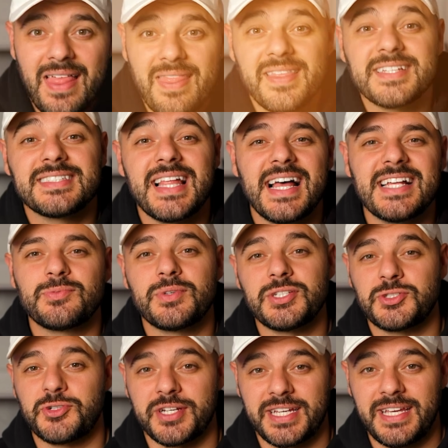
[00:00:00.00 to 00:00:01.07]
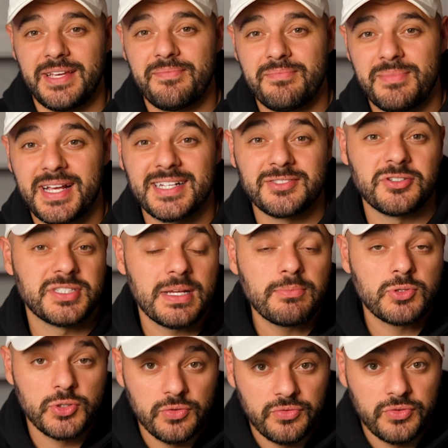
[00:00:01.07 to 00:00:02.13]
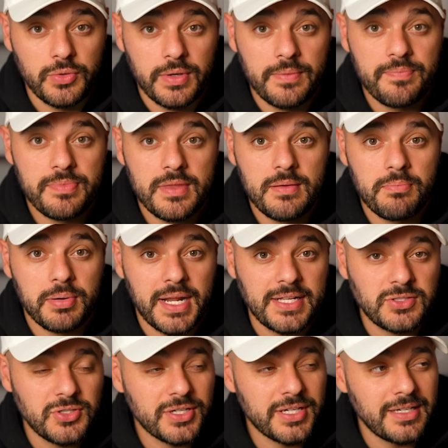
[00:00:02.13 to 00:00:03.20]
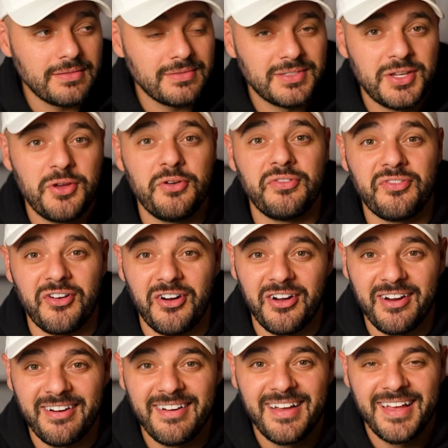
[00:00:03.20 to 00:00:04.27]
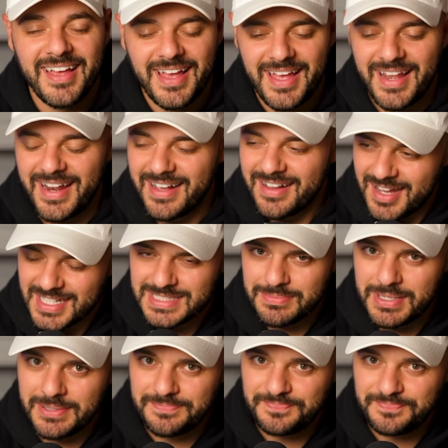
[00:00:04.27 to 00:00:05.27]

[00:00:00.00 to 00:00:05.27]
This last one is tricky because there's some truth to it, but I took it too far and it cost me.